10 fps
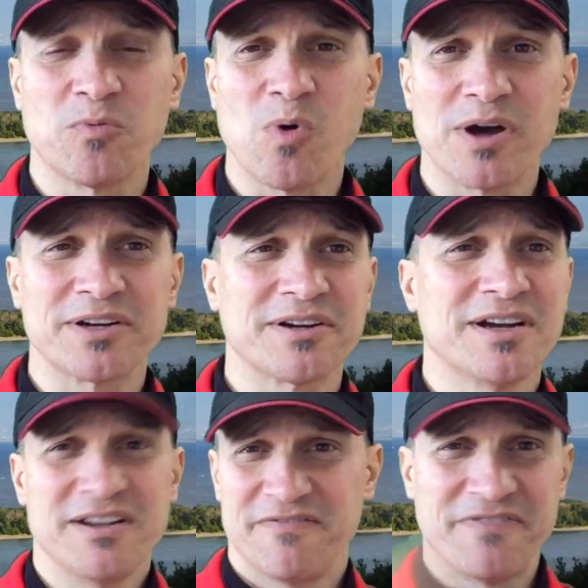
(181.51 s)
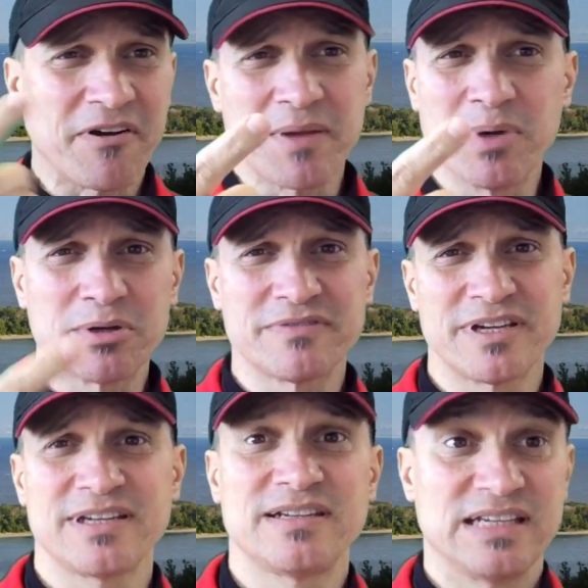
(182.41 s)
water, very
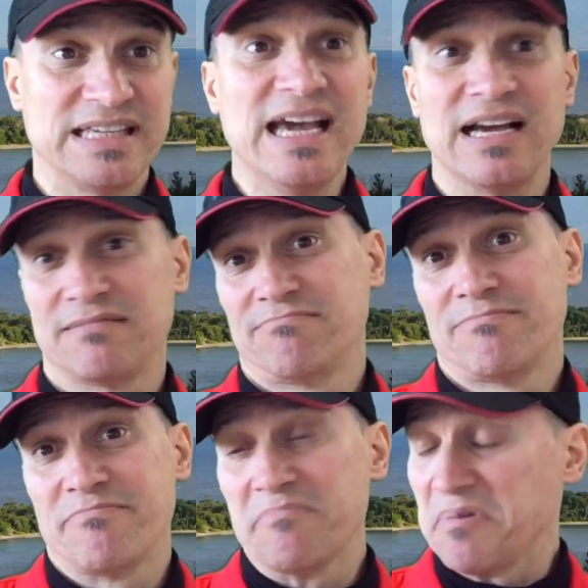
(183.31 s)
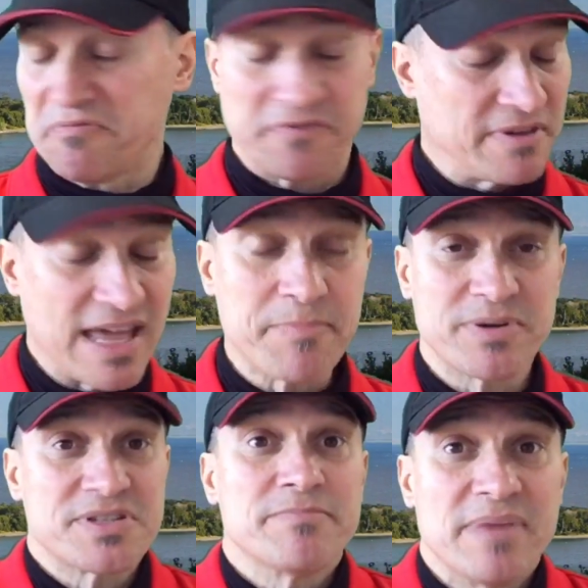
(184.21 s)
motivated. Yeah, for that
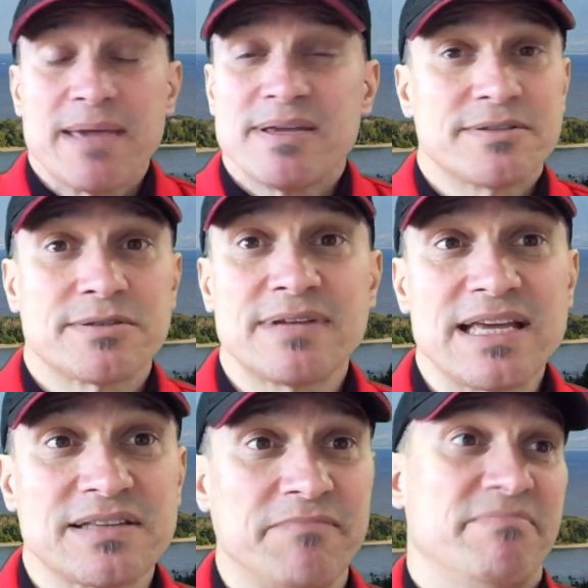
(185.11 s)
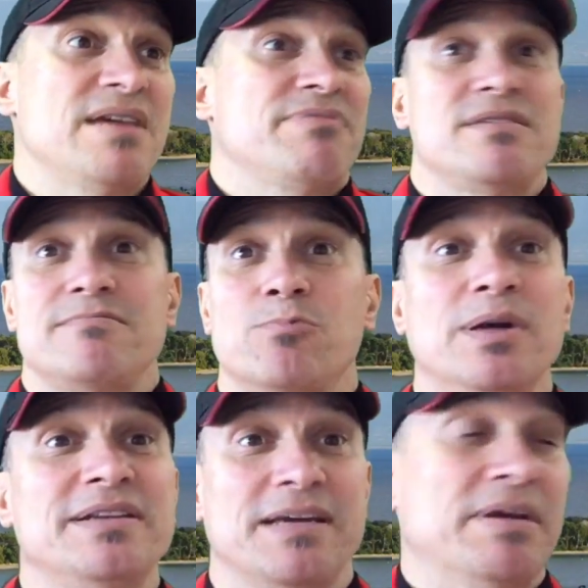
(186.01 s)
person, maybe 2 days, maybe
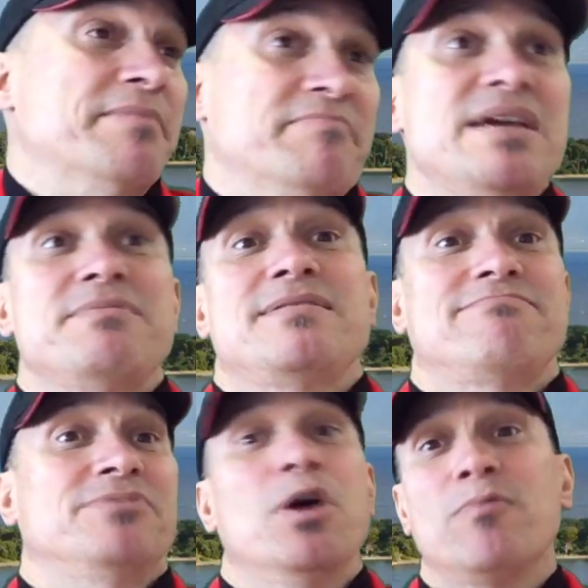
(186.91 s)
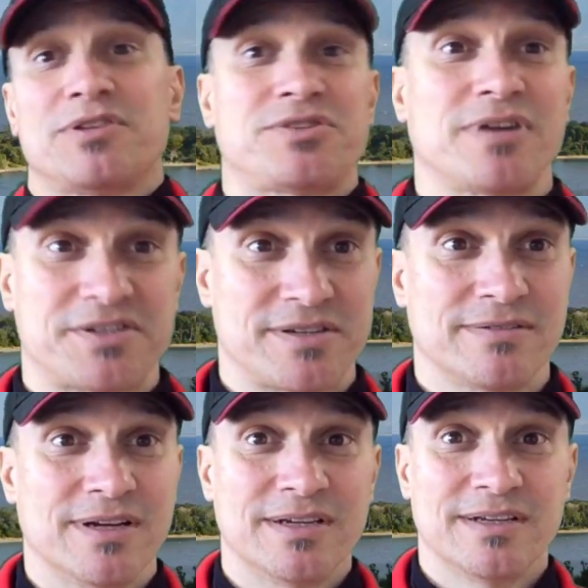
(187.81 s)
1 day, maybe no
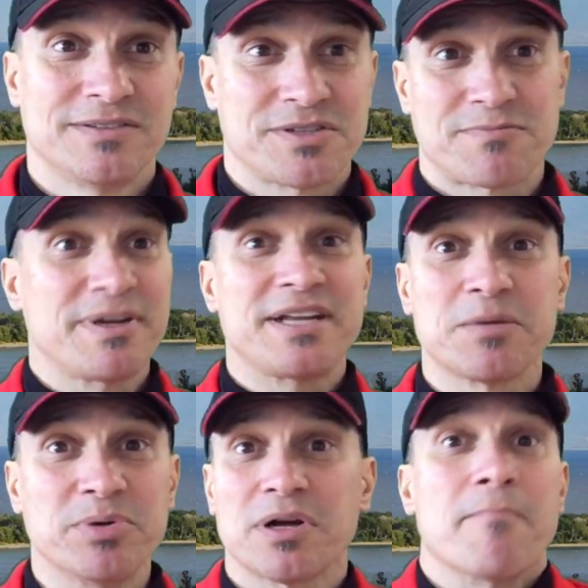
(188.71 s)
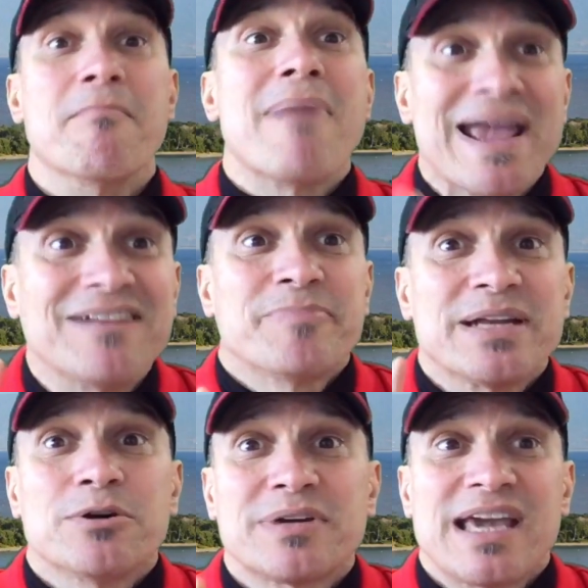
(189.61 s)
instruction, just reading a book might have
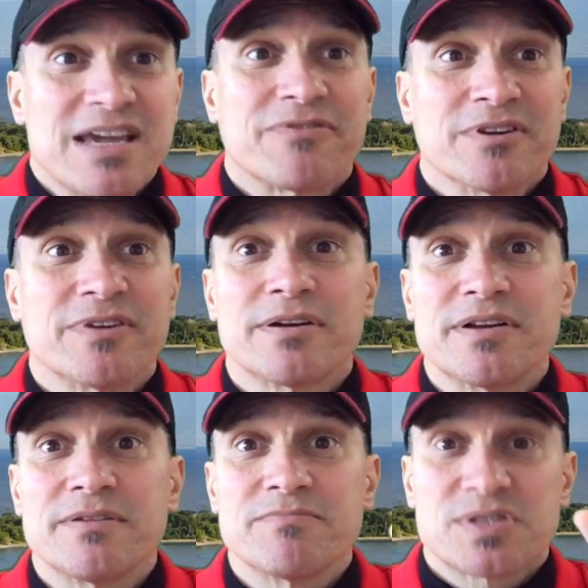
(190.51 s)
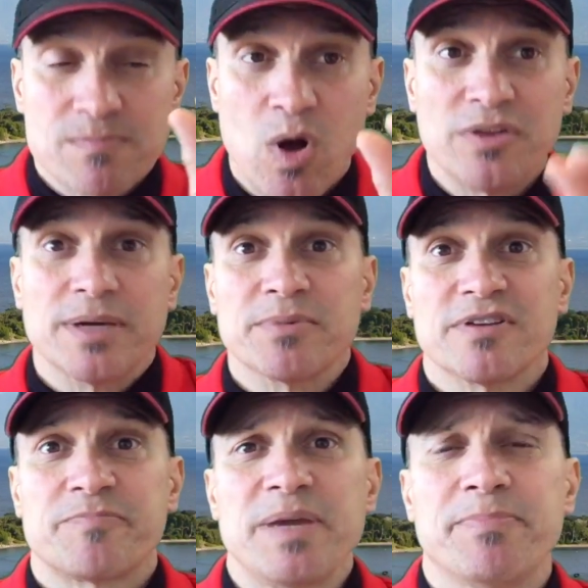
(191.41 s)
been okay for a very small number
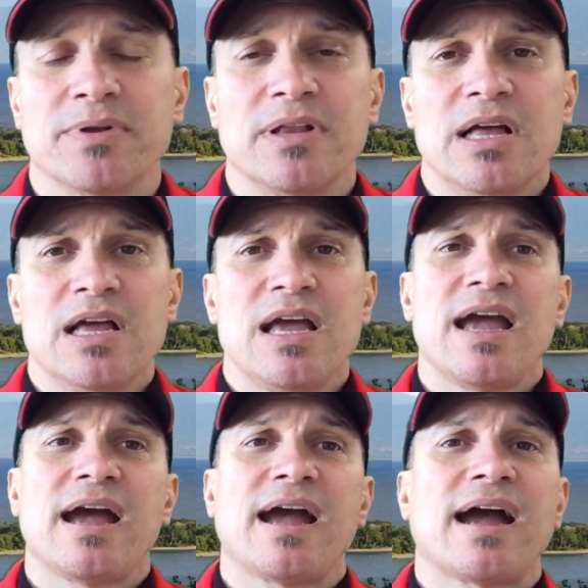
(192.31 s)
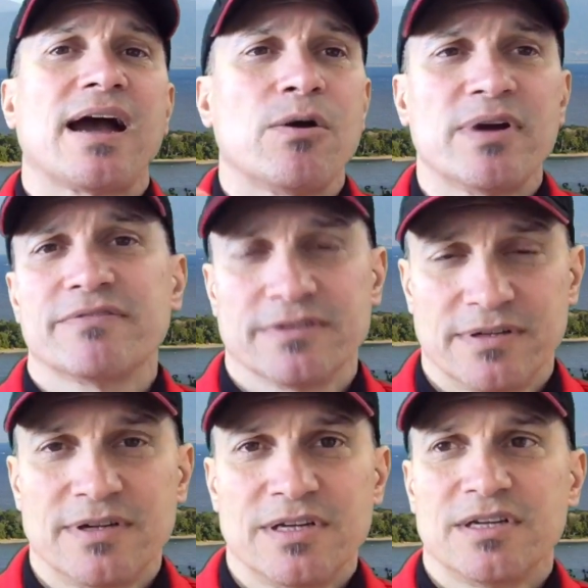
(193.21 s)
of people.
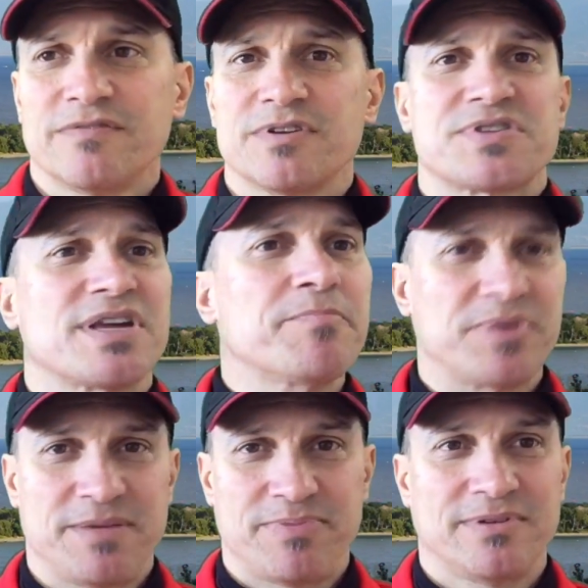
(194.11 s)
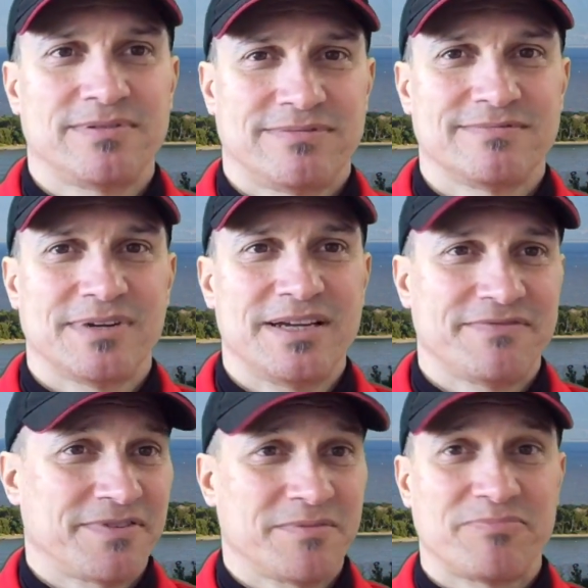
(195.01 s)
However, for some people, right,
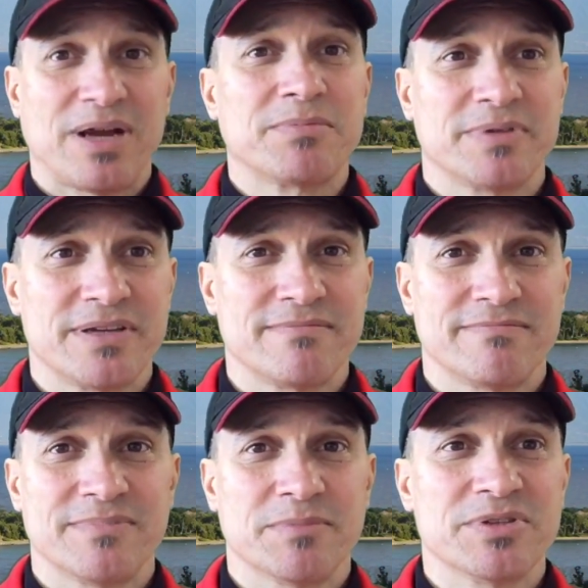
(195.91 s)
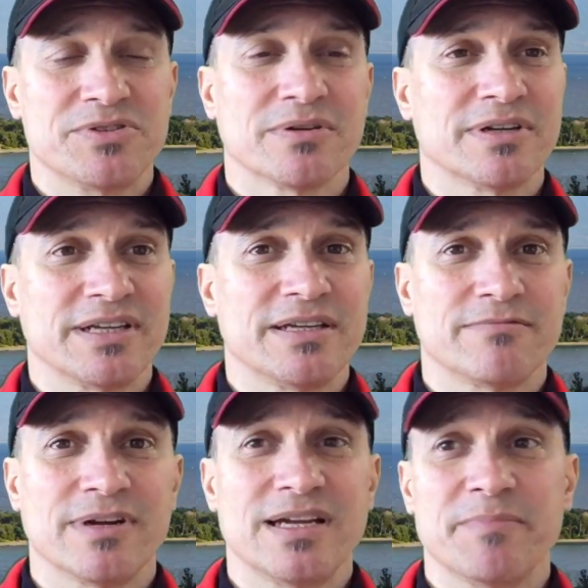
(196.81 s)
for probably the majority,
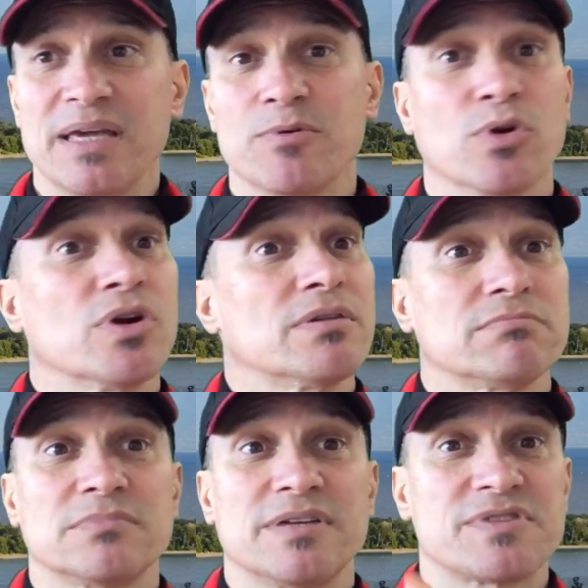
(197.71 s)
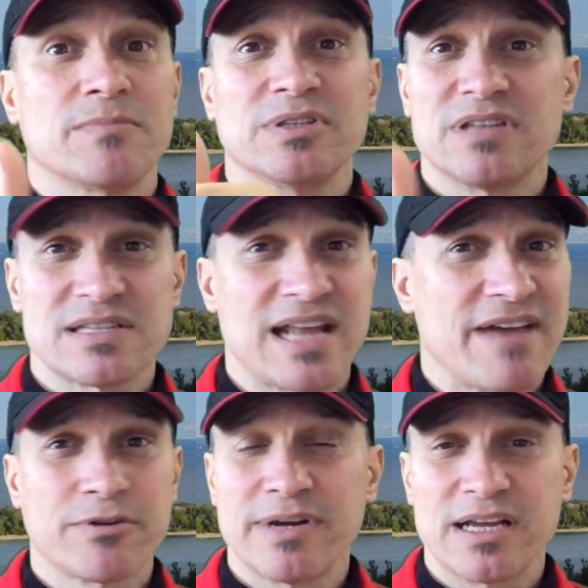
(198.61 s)
right, maybe, or if someone doesn't
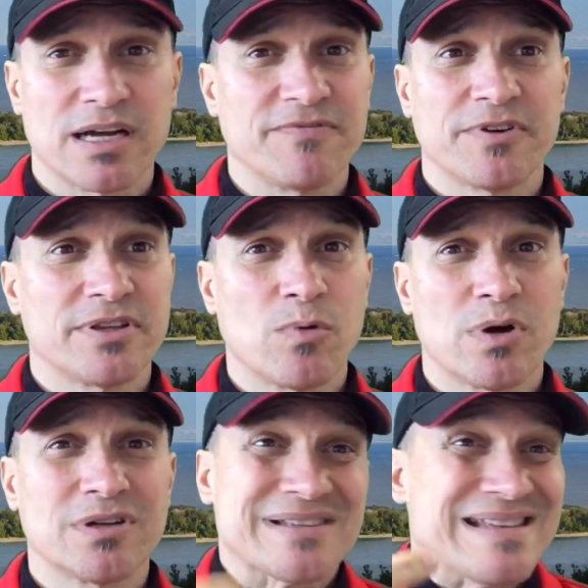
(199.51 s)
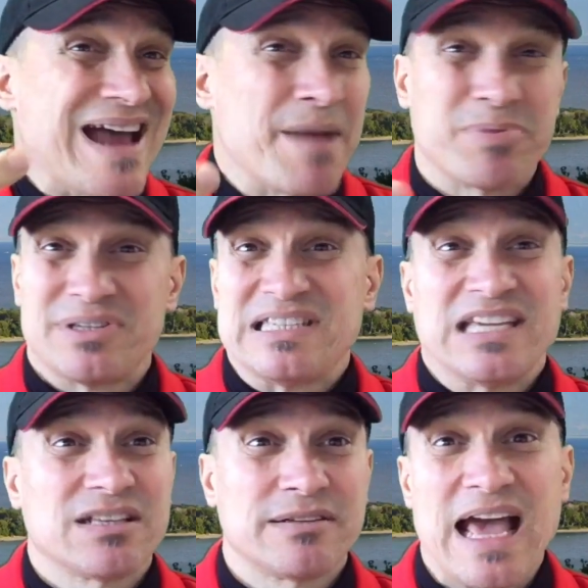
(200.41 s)
have great comfort in the water, is not
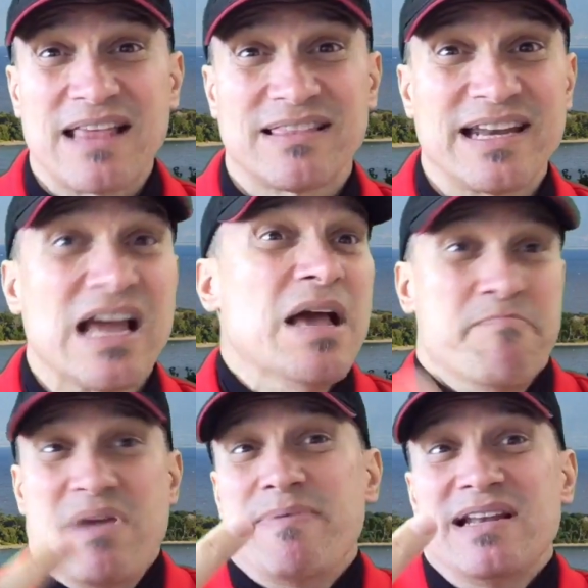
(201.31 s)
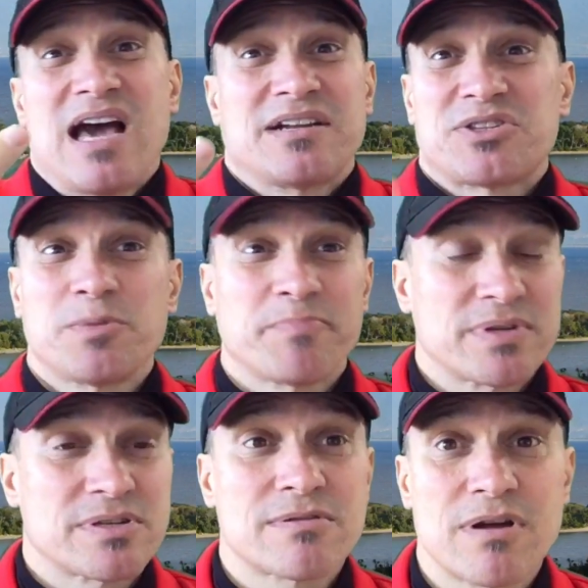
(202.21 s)
particularly athletic, maybe not a super
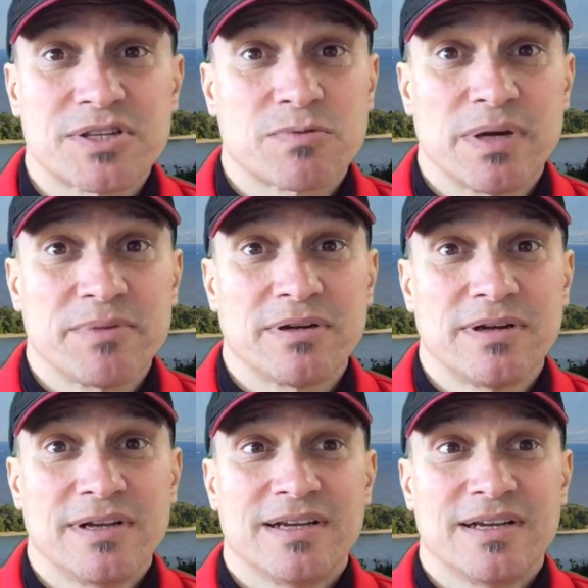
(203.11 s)
strong swimmer,